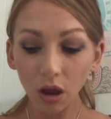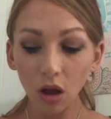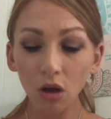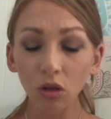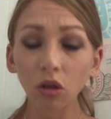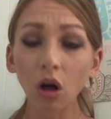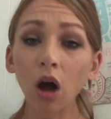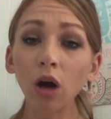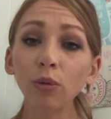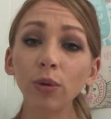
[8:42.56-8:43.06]

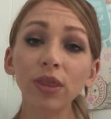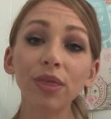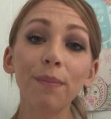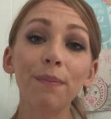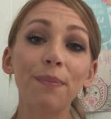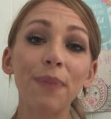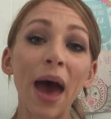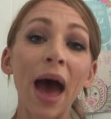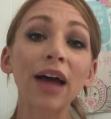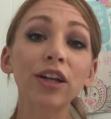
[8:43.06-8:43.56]
along
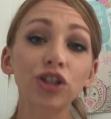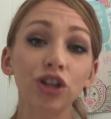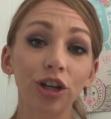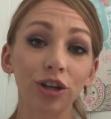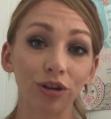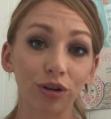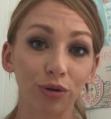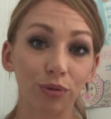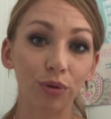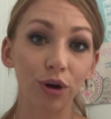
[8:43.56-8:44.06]
with
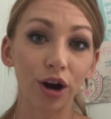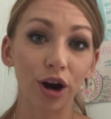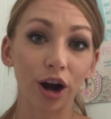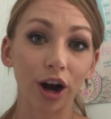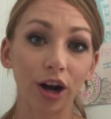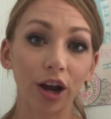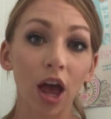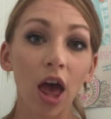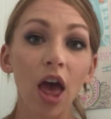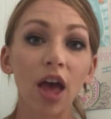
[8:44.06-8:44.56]
batching your
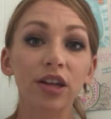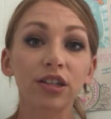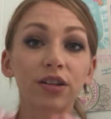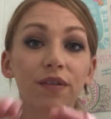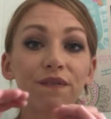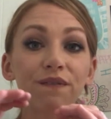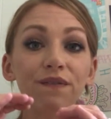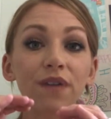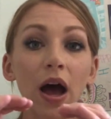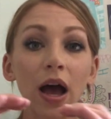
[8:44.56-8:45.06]
work, to
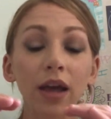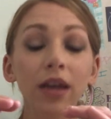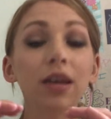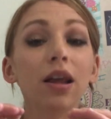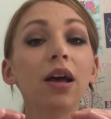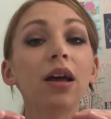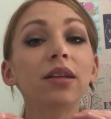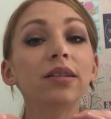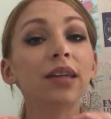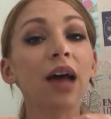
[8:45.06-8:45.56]
find
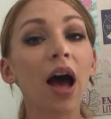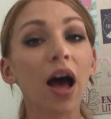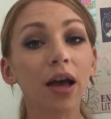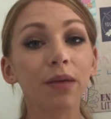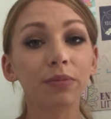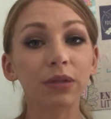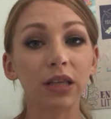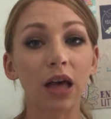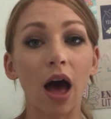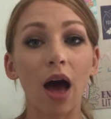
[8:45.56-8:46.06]
a
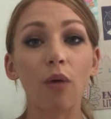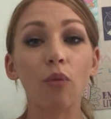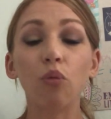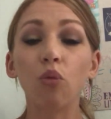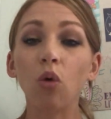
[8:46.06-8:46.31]
time slot.